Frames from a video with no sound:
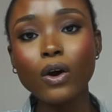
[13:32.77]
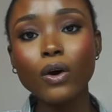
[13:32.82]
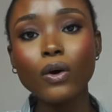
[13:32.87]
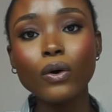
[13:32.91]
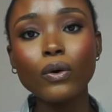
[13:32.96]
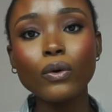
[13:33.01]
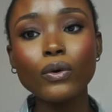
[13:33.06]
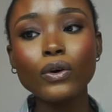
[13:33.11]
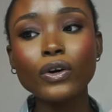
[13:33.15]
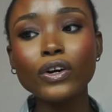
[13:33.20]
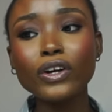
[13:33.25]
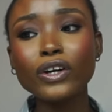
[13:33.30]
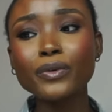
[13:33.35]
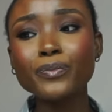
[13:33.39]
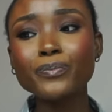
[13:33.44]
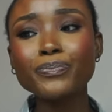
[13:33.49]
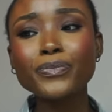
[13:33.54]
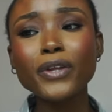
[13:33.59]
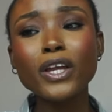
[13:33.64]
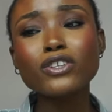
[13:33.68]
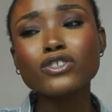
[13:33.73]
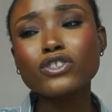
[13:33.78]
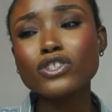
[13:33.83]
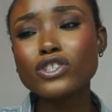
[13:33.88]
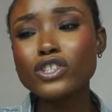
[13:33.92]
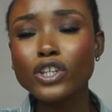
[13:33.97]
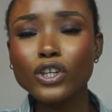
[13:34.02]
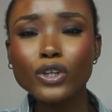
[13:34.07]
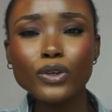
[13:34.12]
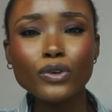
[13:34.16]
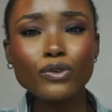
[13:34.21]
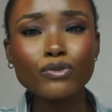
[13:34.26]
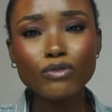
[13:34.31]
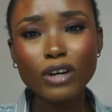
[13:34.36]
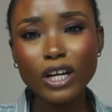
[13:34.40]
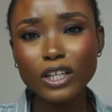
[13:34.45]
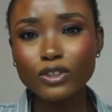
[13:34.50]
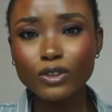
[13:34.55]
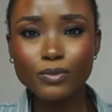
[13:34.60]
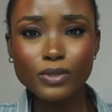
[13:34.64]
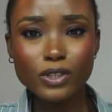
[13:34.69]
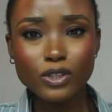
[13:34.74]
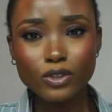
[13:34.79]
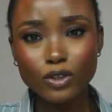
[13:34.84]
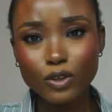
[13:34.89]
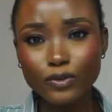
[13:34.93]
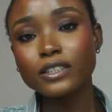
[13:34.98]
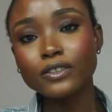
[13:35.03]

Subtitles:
or just cute random stuff.